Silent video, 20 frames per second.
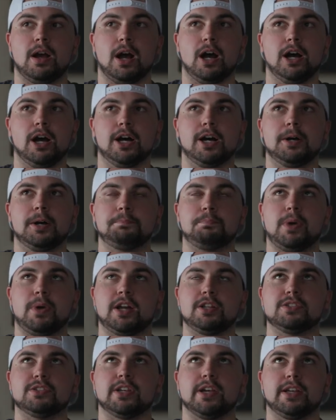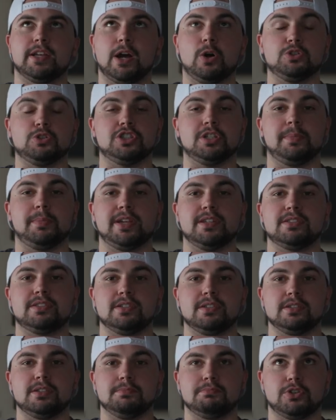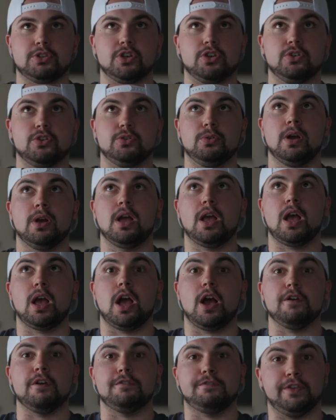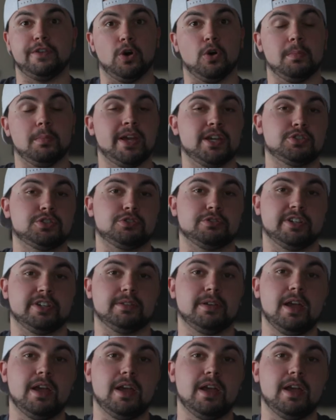LGBTQ film history.